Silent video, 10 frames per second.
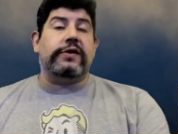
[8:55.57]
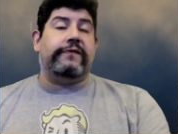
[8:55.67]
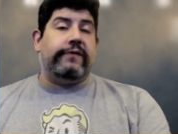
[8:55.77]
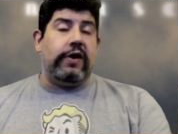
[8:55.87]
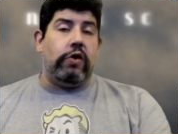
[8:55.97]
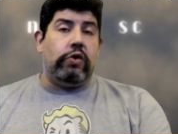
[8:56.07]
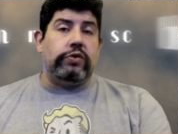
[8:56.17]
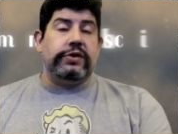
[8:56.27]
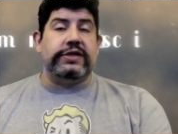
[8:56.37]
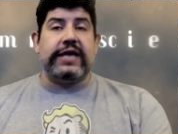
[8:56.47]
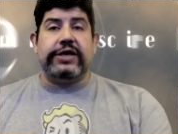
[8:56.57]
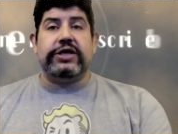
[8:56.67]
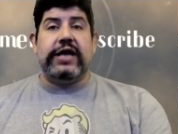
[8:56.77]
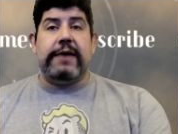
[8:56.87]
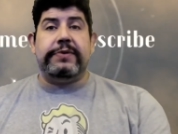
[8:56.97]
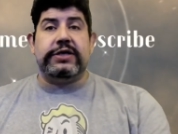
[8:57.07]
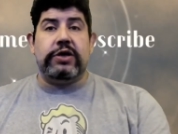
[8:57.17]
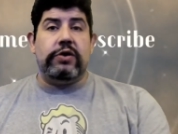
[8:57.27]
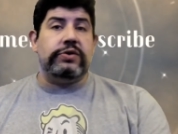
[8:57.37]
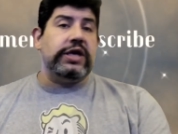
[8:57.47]
of old session
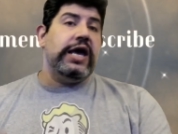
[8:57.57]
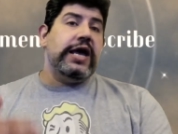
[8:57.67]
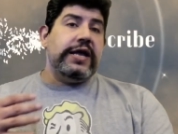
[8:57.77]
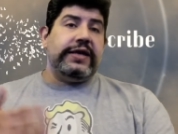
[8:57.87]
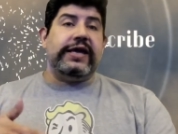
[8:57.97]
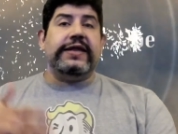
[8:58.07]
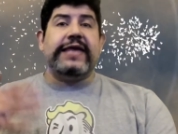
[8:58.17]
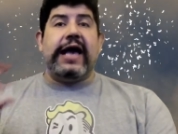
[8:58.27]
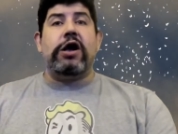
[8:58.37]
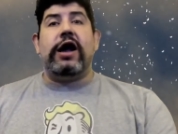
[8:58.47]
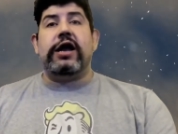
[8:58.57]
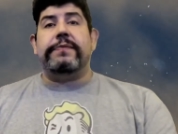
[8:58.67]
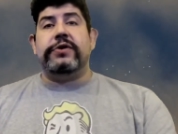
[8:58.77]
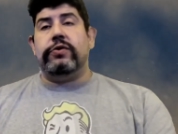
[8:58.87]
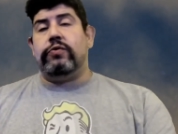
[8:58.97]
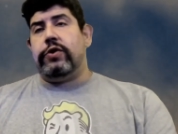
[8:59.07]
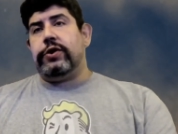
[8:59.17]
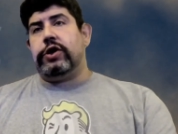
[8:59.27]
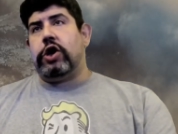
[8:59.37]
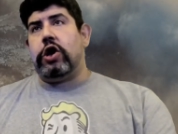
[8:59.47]
episodes to get that caught up to where
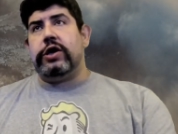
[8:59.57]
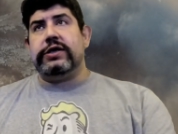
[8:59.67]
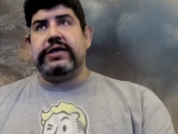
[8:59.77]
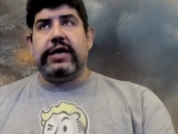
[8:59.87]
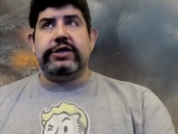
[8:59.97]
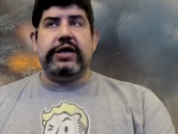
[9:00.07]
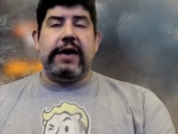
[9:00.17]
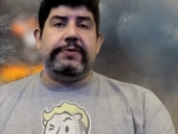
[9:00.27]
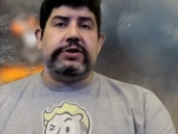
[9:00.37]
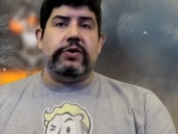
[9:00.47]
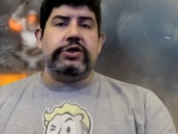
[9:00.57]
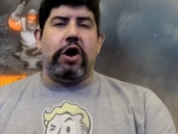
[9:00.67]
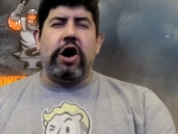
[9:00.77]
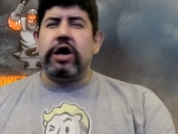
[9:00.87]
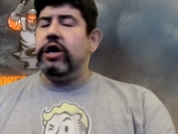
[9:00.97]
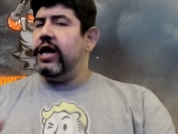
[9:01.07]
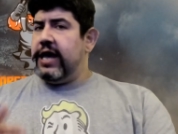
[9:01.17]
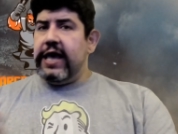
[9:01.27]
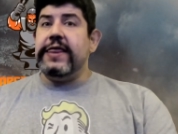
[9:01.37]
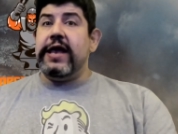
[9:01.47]
the current session episodes are.
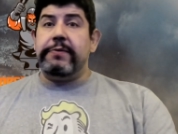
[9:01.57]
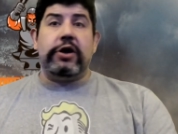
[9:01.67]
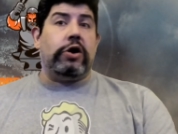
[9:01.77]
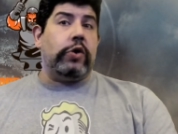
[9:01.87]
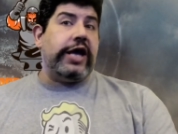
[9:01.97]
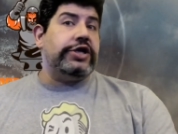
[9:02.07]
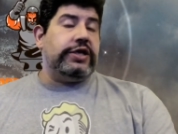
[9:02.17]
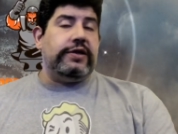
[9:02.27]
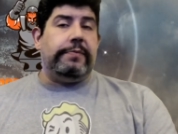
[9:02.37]
And then I'm going to arrange it in the